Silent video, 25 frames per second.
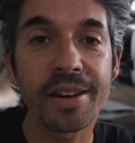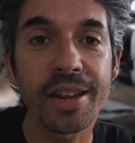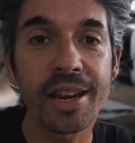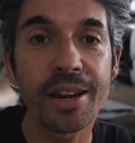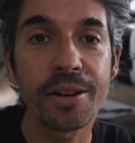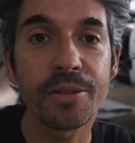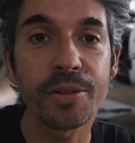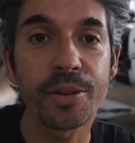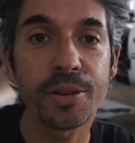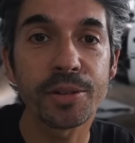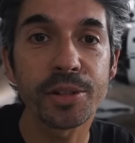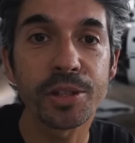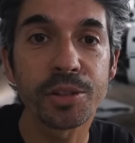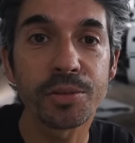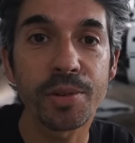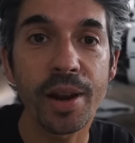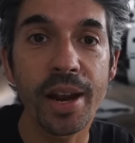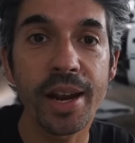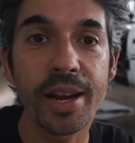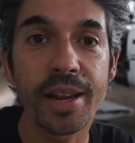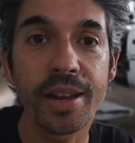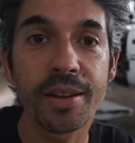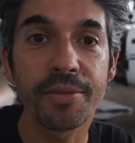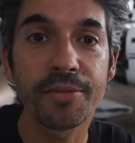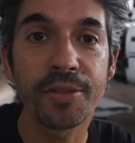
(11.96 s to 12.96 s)
here in
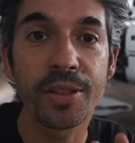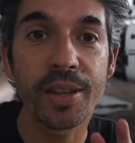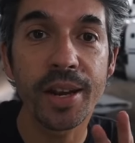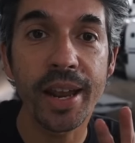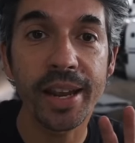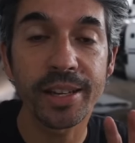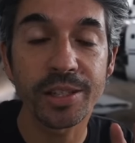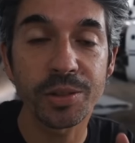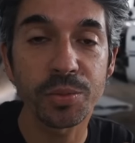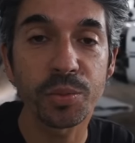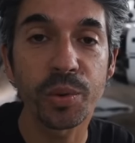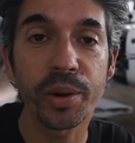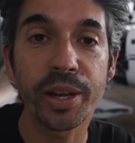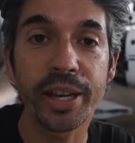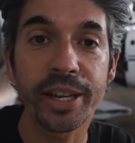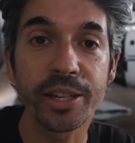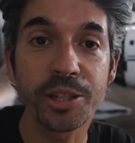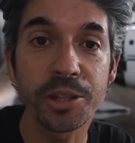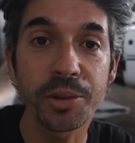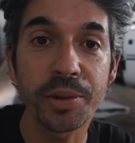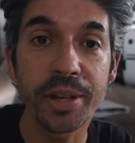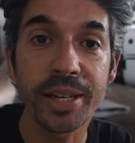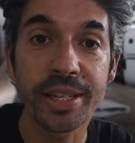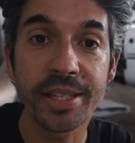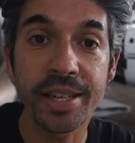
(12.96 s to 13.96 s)
Australia for the next week
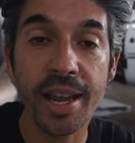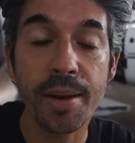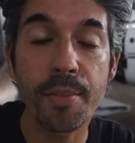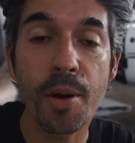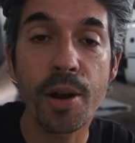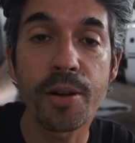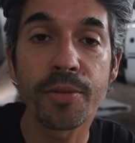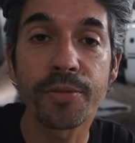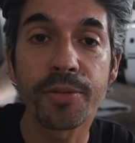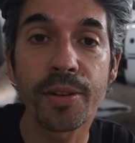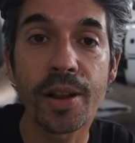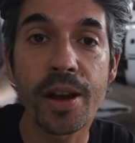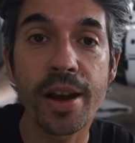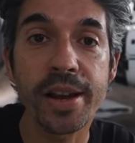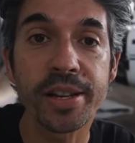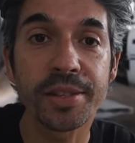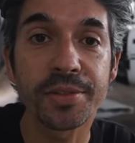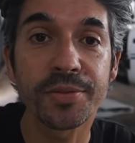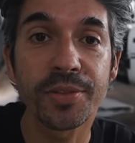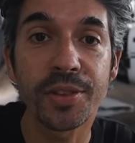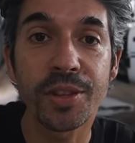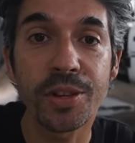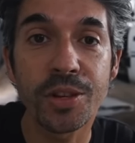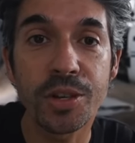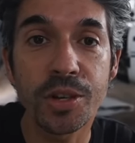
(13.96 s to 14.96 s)
doing demo flights
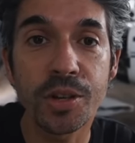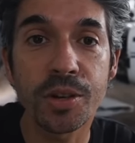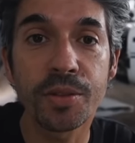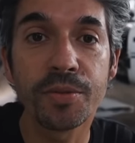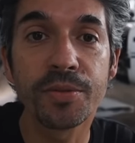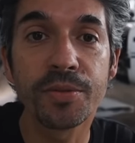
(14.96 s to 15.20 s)
for the new